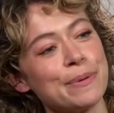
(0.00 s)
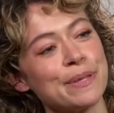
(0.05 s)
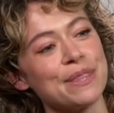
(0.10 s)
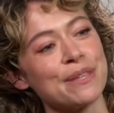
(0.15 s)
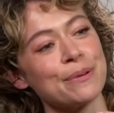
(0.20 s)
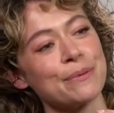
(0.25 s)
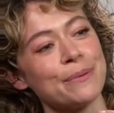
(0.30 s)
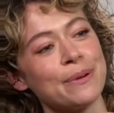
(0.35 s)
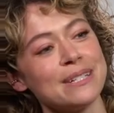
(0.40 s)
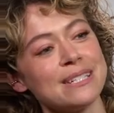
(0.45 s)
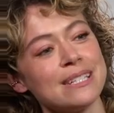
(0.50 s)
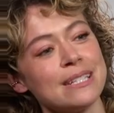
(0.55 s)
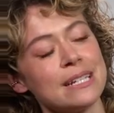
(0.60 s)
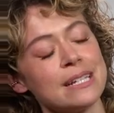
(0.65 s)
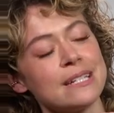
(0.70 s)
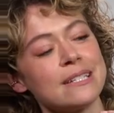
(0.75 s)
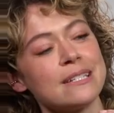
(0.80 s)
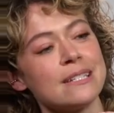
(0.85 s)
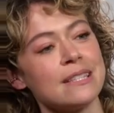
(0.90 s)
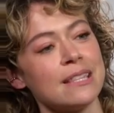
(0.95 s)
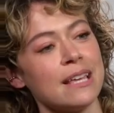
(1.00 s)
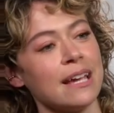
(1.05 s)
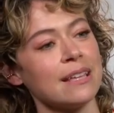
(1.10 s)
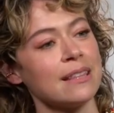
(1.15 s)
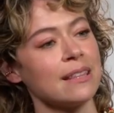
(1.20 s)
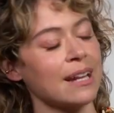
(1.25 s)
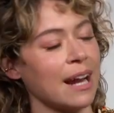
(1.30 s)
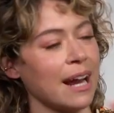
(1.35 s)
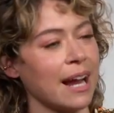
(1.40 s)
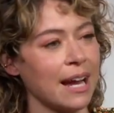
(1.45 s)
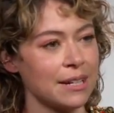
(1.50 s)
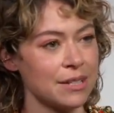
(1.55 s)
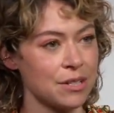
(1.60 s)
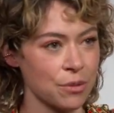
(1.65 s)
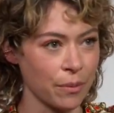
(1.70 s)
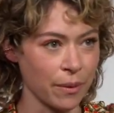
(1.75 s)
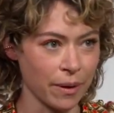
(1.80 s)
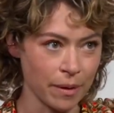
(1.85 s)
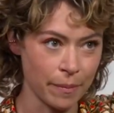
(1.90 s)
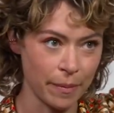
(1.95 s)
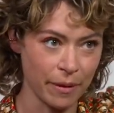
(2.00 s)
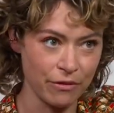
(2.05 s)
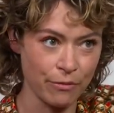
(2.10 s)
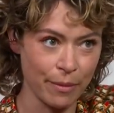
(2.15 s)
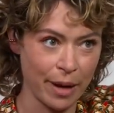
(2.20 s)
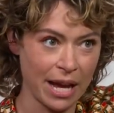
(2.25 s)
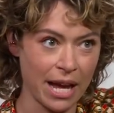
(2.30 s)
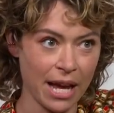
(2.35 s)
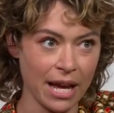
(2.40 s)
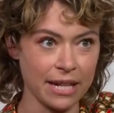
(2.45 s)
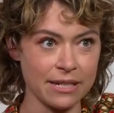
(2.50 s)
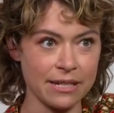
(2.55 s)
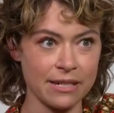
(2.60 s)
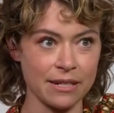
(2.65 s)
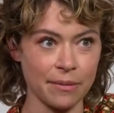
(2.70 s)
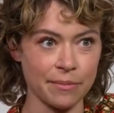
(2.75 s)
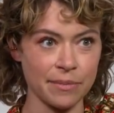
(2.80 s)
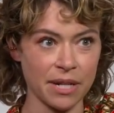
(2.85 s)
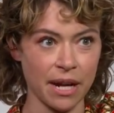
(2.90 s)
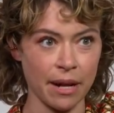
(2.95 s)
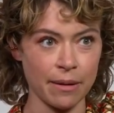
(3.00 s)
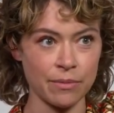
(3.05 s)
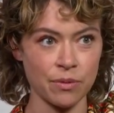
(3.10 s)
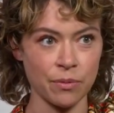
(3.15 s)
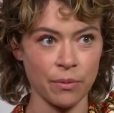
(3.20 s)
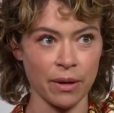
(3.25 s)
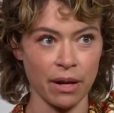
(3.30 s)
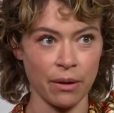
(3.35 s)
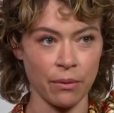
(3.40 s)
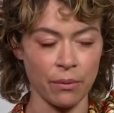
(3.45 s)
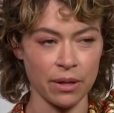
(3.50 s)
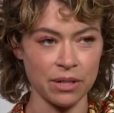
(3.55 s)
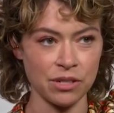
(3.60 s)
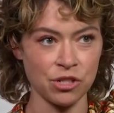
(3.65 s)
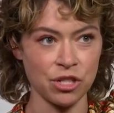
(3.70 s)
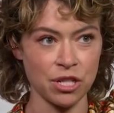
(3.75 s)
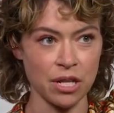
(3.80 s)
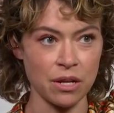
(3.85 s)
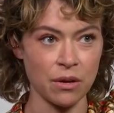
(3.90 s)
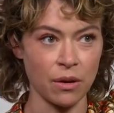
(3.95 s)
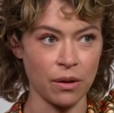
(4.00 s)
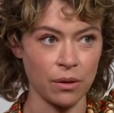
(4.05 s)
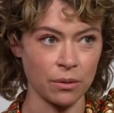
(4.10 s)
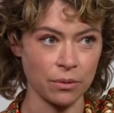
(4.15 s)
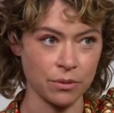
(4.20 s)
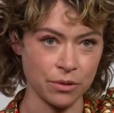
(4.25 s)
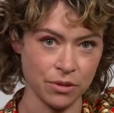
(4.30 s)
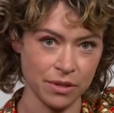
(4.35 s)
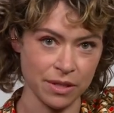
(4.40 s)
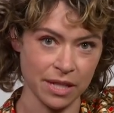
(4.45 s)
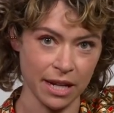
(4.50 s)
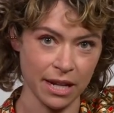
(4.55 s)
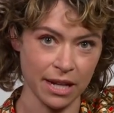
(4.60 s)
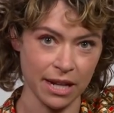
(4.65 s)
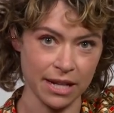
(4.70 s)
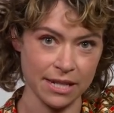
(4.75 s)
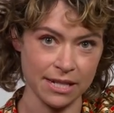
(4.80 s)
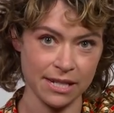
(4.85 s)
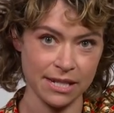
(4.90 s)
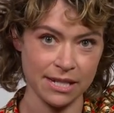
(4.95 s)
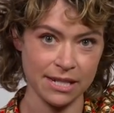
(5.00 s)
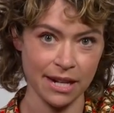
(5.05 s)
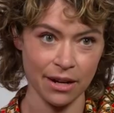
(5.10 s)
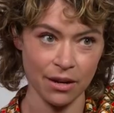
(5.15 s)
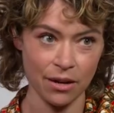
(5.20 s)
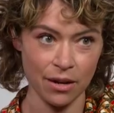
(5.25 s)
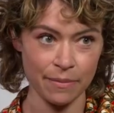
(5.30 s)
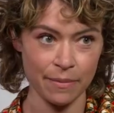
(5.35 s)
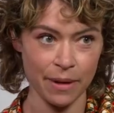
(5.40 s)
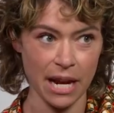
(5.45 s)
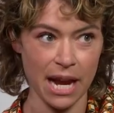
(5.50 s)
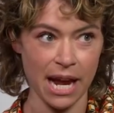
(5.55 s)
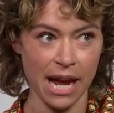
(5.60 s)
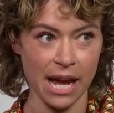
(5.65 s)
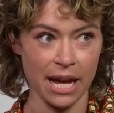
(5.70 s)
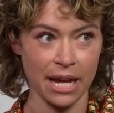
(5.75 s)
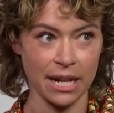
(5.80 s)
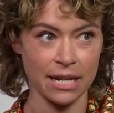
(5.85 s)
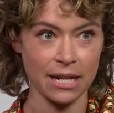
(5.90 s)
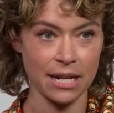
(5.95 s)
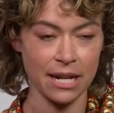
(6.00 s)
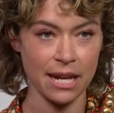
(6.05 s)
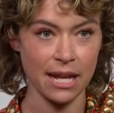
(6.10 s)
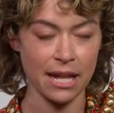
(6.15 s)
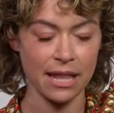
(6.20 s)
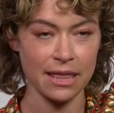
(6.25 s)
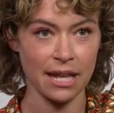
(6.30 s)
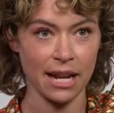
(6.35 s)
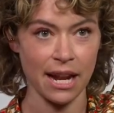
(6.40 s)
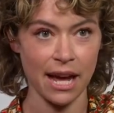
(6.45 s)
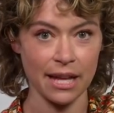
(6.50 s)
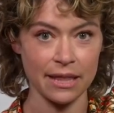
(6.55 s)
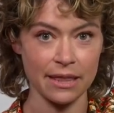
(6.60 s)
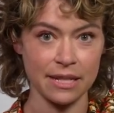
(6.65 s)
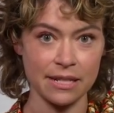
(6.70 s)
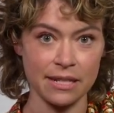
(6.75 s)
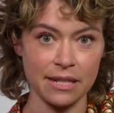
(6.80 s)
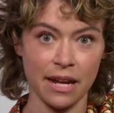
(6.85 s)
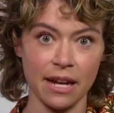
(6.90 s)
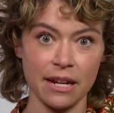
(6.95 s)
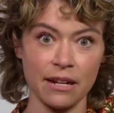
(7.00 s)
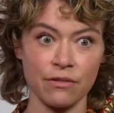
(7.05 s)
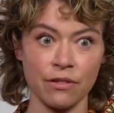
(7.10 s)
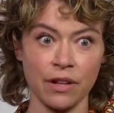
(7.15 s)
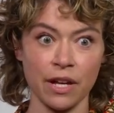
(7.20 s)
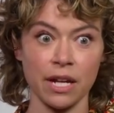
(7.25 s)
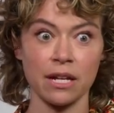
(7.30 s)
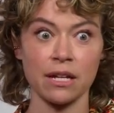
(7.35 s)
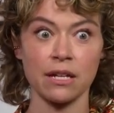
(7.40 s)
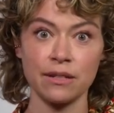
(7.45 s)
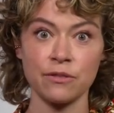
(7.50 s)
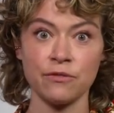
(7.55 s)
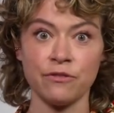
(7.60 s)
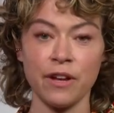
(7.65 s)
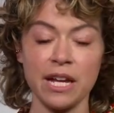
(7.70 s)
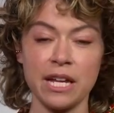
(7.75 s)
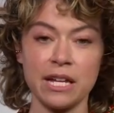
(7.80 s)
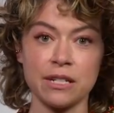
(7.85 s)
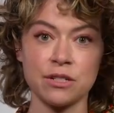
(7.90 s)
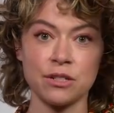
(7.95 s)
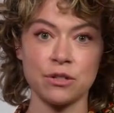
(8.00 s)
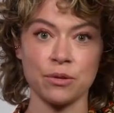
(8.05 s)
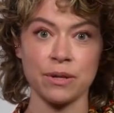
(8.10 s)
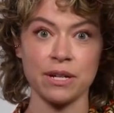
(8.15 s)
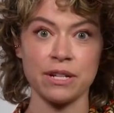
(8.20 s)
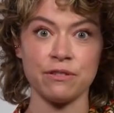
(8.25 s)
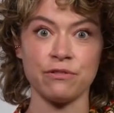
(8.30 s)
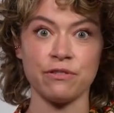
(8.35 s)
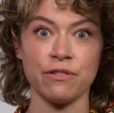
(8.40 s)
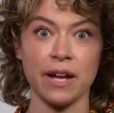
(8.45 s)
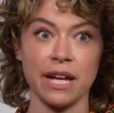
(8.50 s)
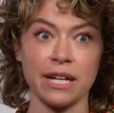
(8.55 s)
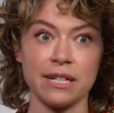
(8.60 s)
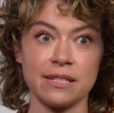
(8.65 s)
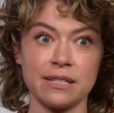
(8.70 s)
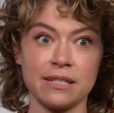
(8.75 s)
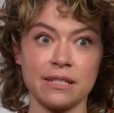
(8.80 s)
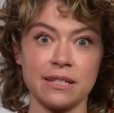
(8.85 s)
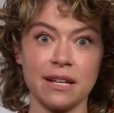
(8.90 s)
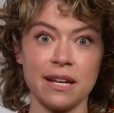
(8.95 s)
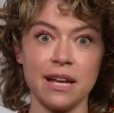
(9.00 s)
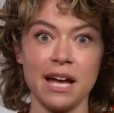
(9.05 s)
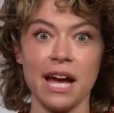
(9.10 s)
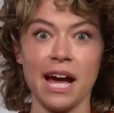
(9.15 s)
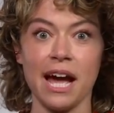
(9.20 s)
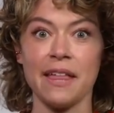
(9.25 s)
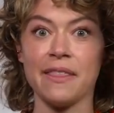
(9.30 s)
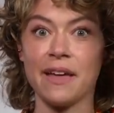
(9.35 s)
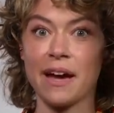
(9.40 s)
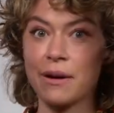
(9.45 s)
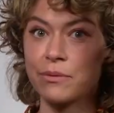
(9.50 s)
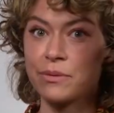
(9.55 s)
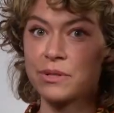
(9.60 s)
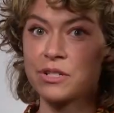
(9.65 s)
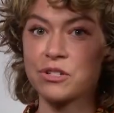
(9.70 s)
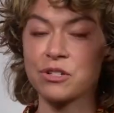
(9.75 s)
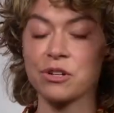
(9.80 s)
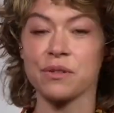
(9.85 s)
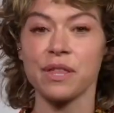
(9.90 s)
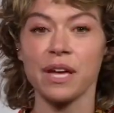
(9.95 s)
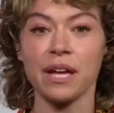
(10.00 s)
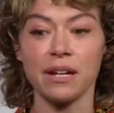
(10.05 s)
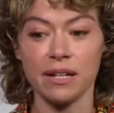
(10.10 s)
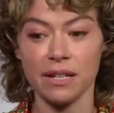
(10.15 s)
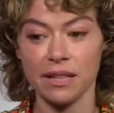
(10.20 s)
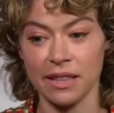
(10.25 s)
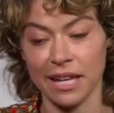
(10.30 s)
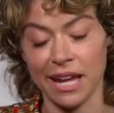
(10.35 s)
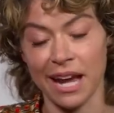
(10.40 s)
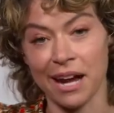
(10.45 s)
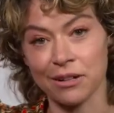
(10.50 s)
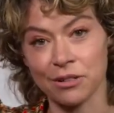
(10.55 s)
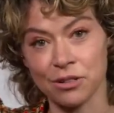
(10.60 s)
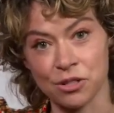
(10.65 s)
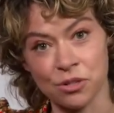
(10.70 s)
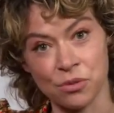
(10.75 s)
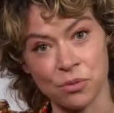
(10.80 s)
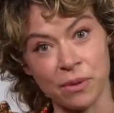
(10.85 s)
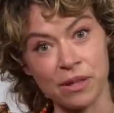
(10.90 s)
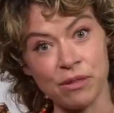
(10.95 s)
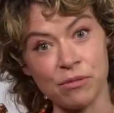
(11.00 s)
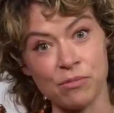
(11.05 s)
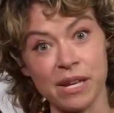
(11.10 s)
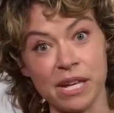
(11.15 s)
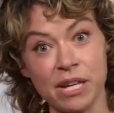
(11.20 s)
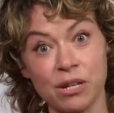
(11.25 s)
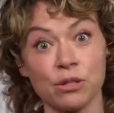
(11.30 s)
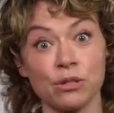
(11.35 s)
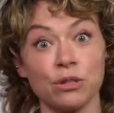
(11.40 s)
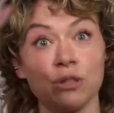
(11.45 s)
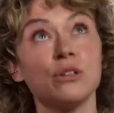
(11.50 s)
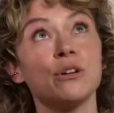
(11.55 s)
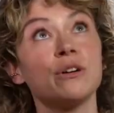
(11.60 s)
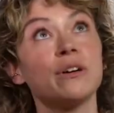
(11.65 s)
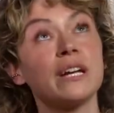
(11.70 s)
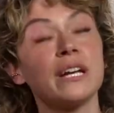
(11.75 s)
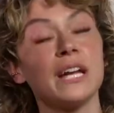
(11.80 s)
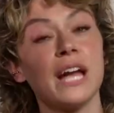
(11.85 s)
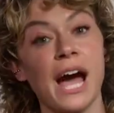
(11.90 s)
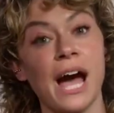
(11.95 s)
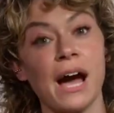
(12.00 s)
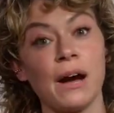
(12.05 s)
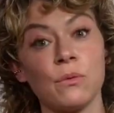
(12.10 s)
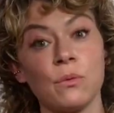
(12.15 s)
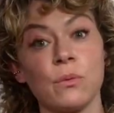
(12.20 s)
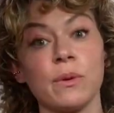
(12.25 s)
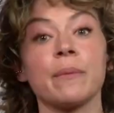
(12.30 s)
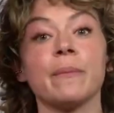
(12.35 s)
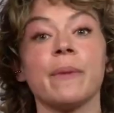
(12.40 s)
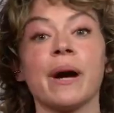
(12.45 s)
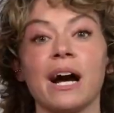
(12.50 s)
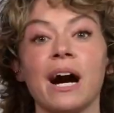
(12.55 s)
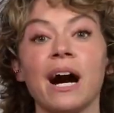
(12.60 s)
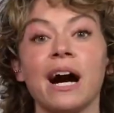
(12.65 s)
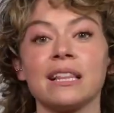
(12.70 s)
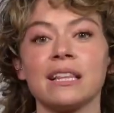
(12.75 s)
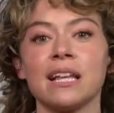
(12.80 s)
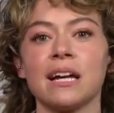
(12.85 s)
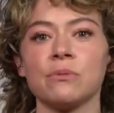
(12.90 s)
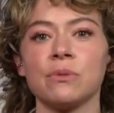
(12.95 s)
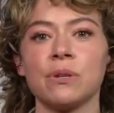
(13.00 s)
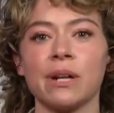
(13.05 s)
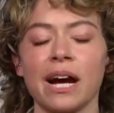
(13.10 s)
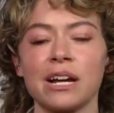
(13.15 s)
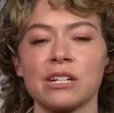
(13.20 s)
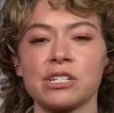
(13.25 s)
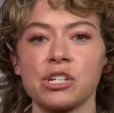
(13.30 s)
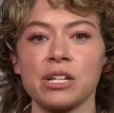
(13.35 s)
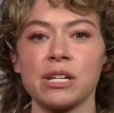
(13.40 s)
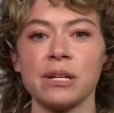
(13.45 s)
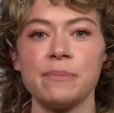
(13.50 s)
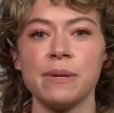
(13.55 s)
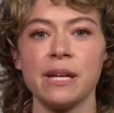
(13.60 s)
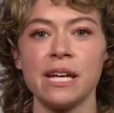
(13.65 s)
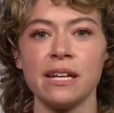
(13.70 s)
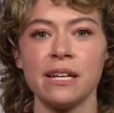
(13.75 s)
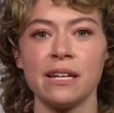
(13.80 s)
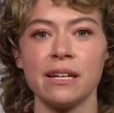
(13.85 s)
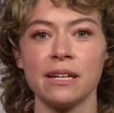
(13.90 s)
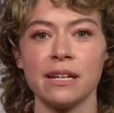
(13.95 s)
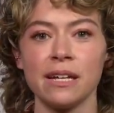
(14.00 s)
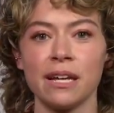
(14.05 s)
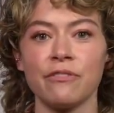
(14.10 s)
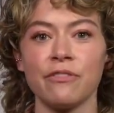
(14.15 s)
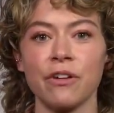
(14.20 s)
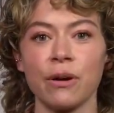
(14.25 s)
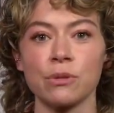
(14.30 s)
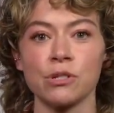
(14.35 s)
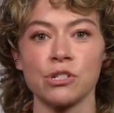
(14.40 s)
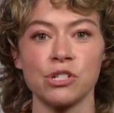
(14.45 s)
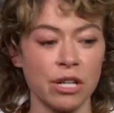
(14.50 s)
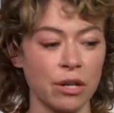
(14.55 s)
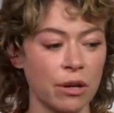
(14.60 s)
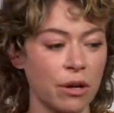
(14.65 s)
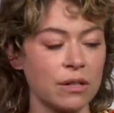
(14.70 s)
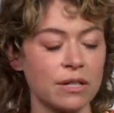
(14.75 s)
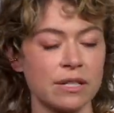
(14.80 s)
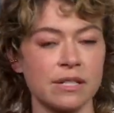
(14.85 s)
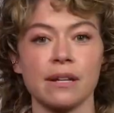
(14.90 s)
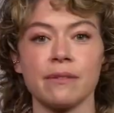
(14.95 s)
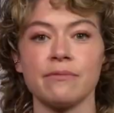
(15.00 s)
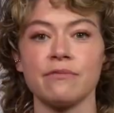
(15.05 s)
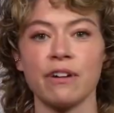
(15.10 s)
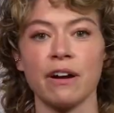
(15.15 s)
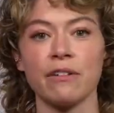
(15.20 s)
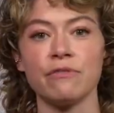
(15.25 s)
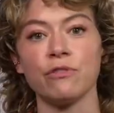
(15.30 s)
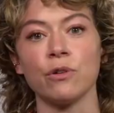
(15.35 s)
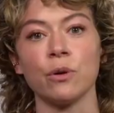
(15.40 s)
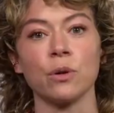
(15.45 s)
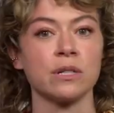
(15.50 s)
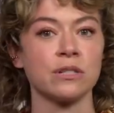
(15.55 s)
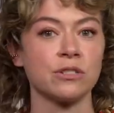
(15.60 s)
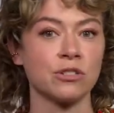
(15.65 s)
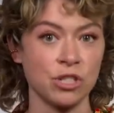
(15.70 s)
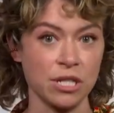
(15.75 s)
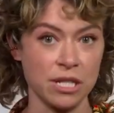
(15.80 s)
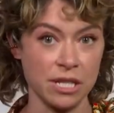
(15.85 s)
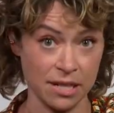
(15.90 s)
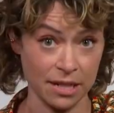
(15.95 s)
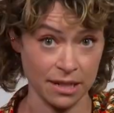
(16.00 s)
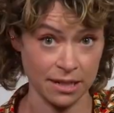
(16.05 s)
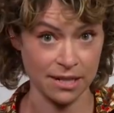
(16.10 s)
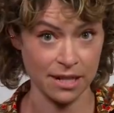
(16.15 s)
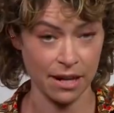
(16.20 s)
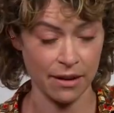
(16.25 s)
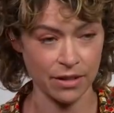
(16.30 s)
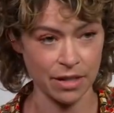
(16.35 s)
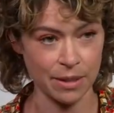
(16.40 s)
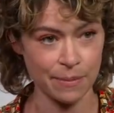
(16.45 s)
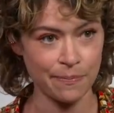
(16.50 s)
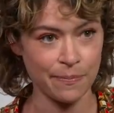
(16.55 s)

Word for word: there was this thing that I had to wear above my head sometimes when I was She-Hulk, which was like a stick on my head that had this kind of like vacant green face. And that was so that the actors with me could look at where my eye line would actually be if I were She-Hulk, because I'm 5'4" and she's 6'7".